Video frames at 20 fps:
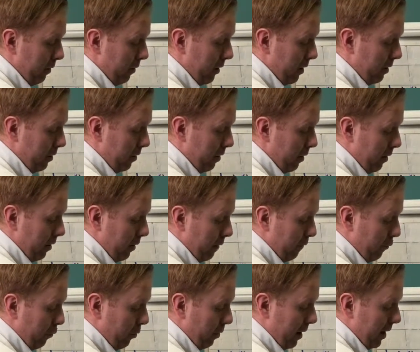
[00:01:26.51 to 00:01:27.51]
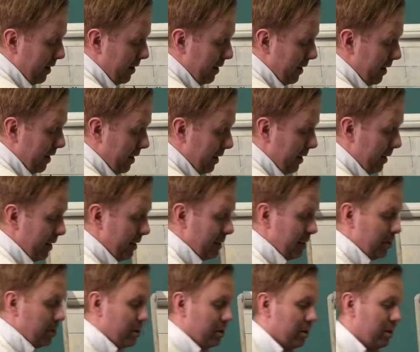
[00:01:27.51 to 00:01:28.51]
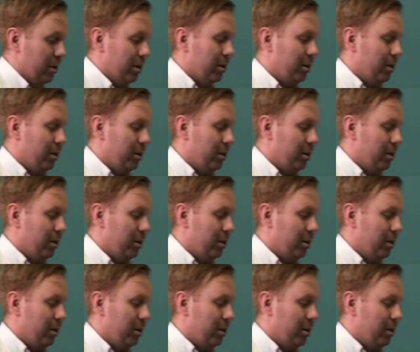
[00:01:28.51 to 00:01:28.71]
then 4 add 8 is